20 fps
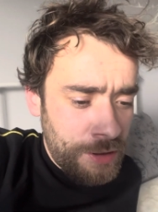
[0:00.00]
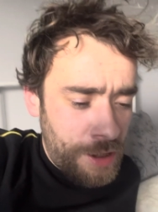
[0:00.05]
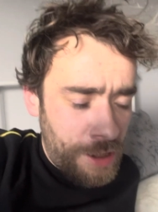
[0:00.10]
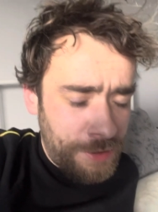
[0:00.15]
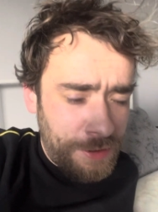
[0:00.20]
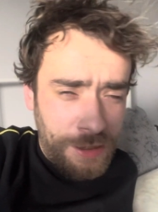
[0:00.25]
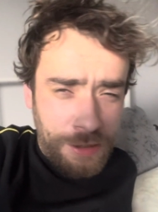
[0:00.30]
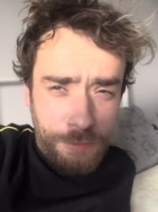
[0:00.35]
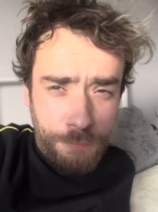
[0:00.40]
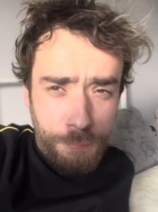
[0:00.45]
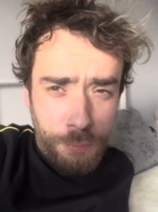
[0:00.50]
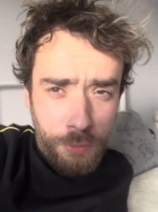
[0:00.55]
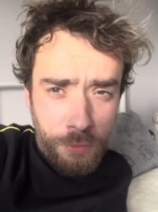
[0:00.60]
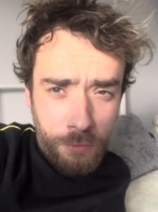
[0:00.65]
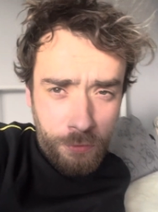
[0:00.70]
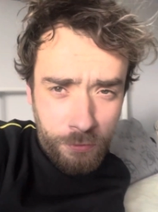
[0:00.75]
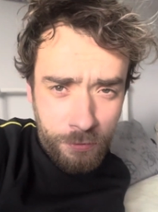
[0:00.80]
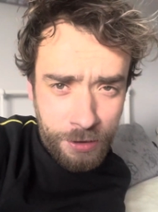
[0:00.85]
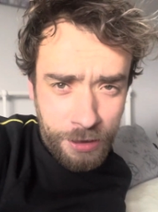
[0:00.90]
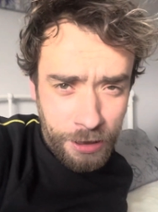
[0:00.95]
And then I'll put
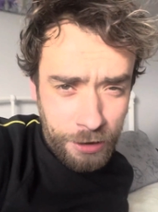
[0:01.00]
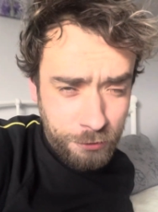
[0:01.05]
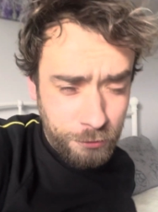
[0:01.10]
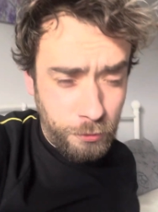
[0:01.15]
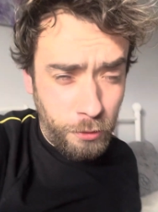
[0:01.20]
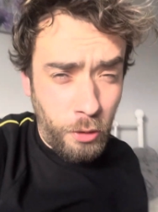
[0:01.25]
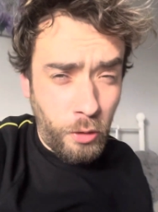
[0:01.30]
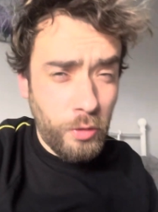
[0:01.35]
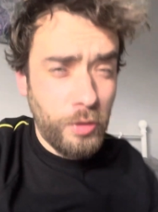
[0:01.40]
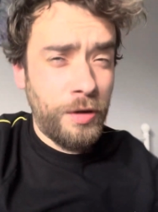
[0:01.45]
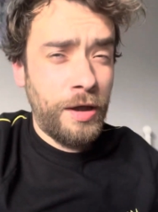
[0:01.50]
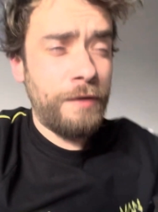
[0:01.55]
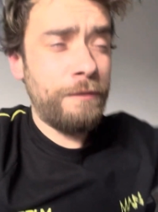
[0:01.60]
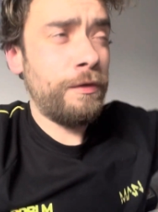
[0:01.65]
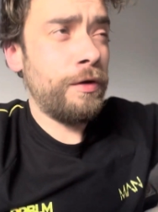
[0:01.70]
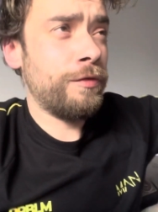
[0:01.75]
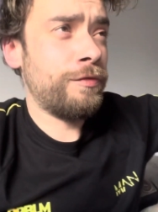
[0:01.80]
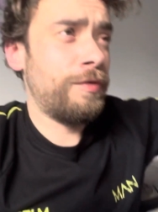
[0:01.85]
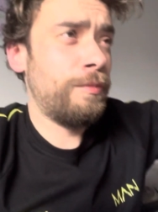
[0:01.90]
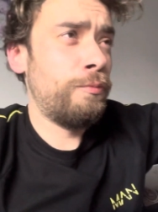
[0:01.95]
all the actual holiday
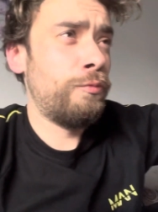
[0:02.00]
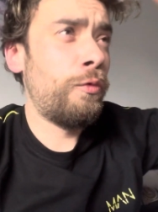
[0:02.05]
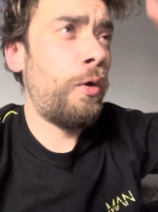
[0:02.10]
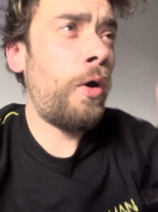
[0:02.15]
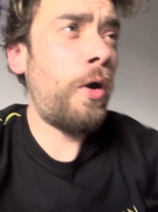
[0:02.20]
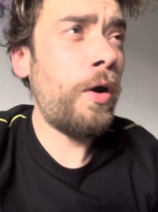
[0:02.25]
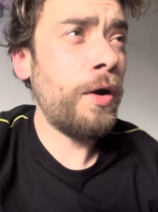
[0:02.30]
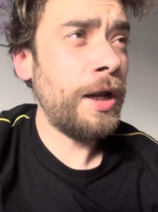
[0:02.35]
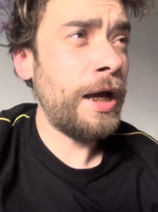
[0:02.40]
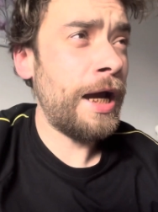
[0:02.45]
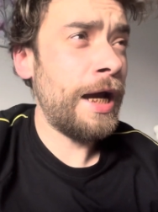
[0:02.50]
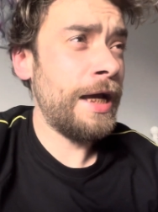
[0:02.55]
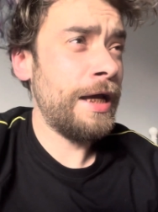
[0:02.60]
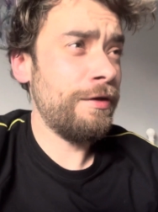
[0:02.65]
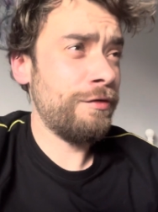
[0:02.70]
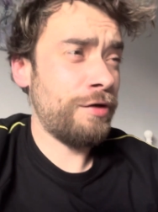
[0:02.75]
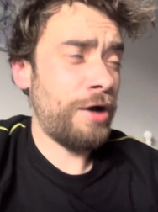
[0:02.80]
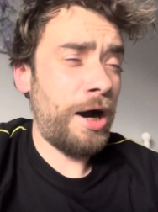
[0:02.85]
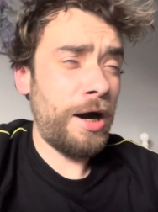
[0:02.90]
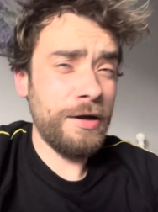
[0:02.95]
vlogs in one.
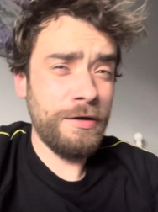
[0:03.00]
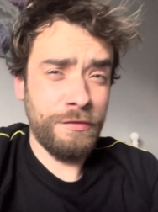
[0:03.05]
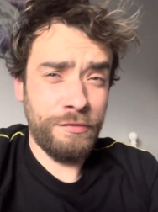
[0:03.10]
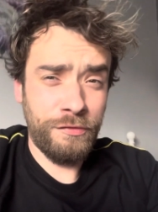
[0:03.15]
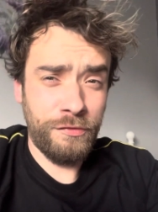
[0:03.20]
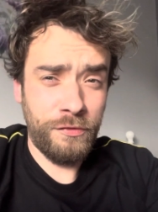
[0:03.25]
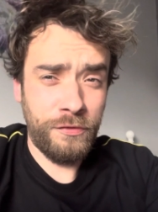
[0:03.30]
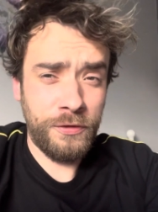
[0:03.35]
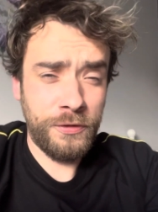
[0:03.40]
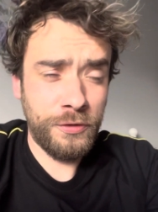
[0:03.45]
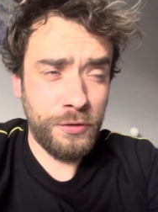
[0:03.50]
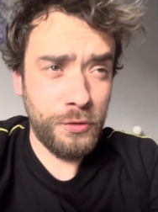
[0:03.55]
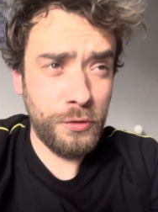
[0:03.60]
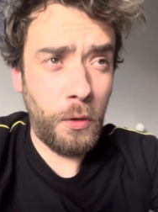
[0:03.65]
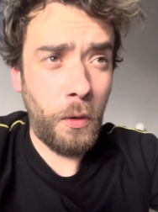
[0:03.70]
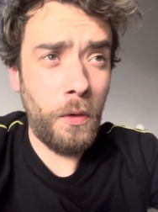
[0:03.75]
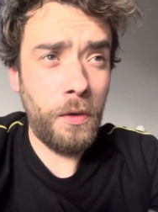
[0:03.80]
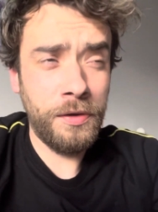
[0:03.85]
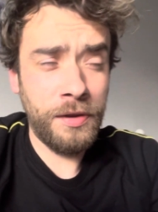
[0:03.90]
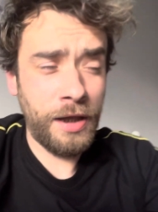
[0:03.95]
It's kind of
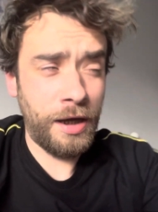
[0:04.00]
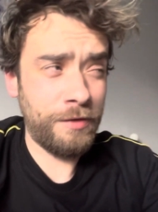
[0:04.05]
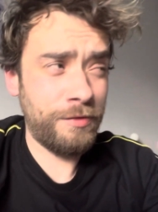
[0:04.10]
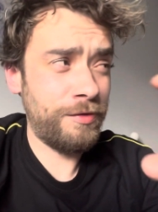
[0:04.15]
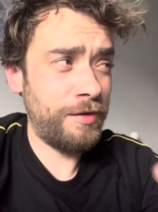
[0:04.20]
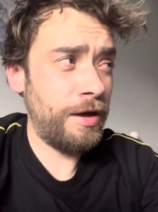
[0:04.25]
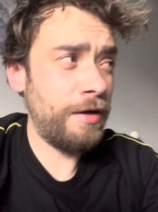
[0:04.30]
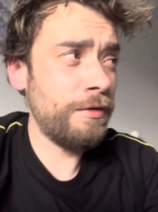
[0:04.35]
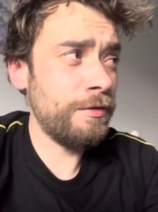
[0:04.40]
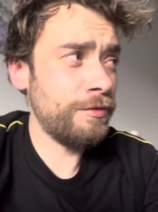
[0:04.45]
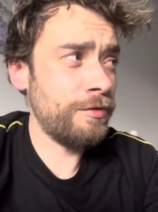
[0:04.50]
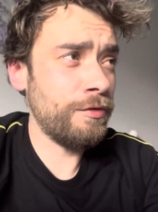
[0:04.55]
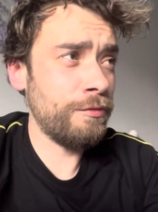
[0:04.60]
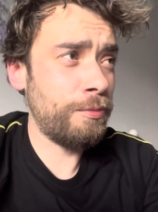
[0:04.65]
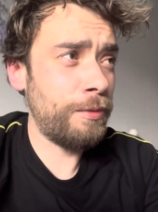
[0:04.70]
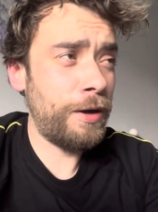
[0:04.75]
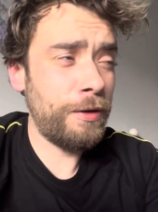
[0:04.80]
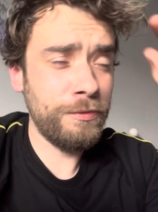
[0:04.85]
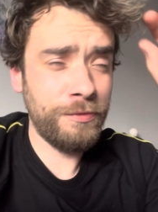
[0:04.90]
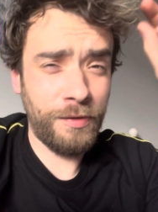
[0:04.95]
short in that series as
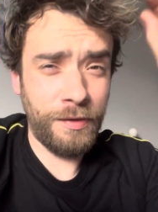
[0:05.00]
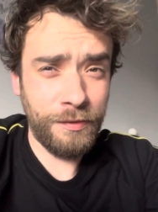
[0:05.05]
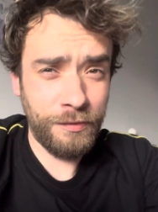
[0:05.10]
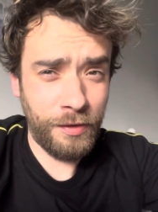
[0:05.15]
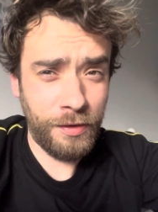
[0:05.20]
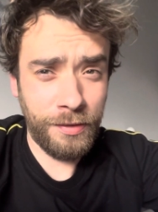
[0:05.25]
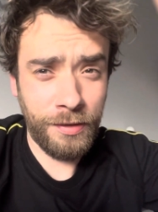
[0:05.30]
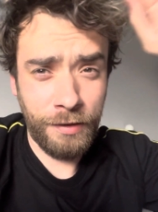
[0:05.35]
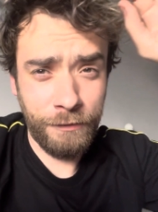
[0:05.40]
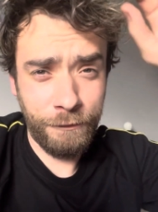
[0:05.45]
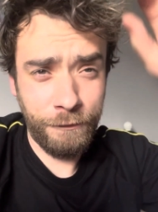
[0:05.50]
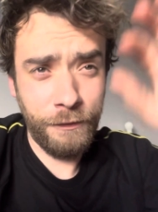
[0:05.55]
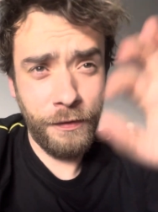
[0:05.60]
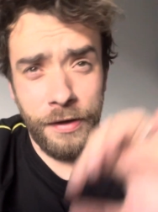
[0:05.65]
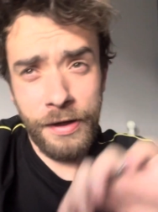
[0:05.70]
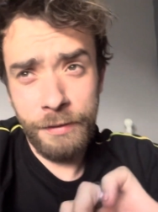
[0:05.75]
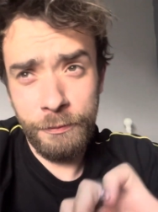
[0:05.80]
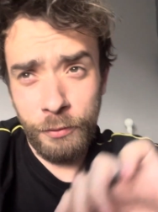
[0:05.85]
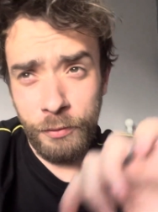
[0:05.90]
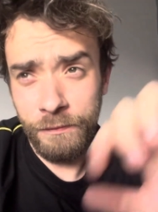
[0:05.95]
well, so there's only like
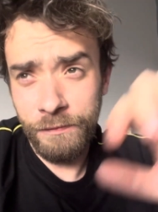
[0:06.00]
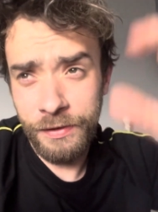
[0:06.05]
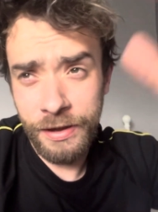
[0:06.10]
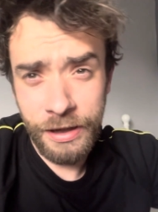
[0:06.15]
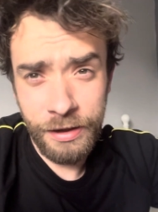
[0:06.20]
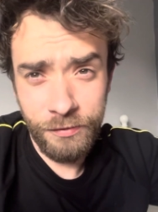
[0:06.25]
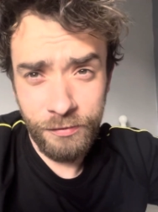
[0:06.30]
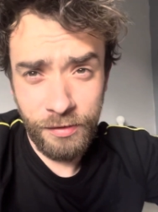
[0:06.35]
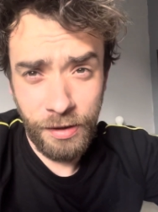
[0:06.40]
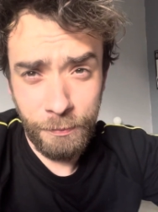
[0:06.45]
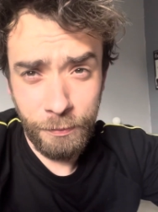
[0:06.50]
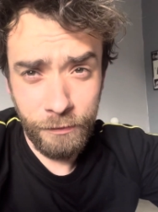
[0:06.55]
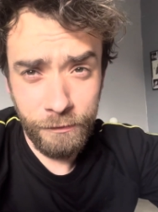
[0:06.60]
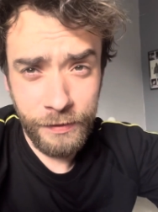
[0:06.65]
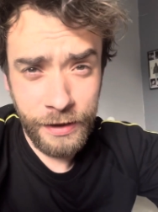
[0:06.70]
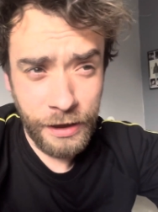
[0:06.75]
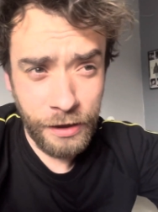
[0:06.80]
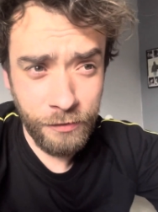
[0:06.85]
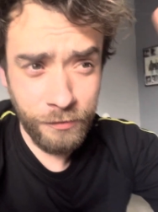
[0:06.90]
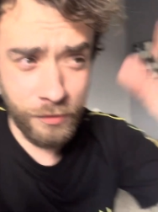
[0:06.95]
31 video, separate
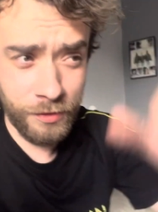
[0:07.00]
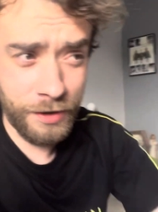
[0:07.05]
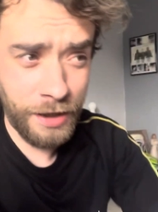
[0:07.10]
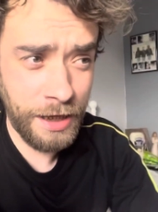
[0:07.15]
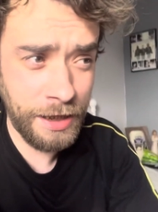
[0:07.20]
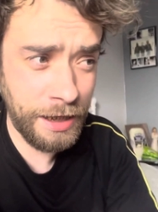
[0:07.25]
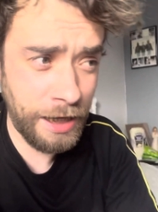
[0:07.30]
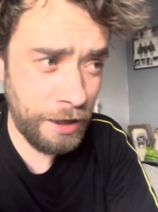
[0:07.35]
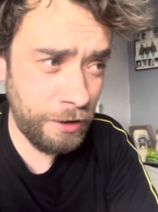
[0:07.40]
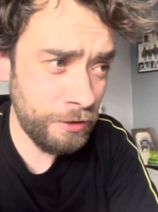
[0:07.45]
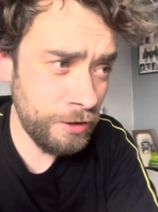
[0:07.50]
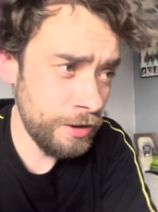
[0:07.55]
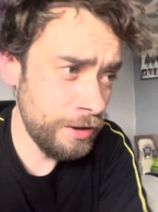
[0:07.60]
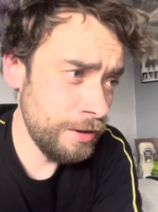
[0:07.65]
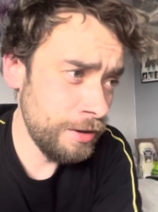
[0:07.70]
videos in there now.